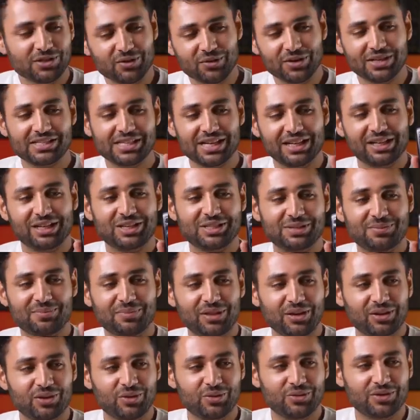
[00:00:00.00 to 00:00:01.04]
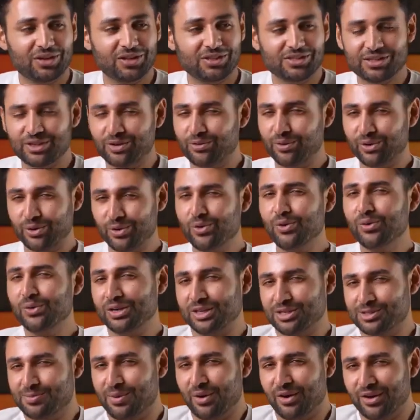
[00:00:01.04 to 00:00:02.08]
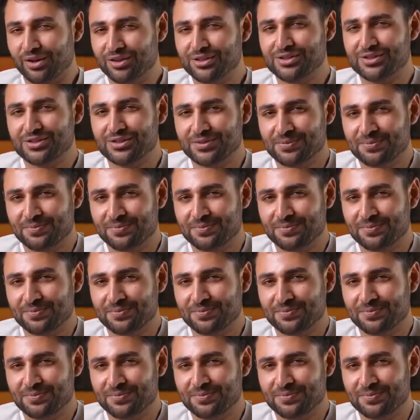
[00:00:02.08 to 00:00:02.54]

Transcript: not exactly something you'd consider a cool experience,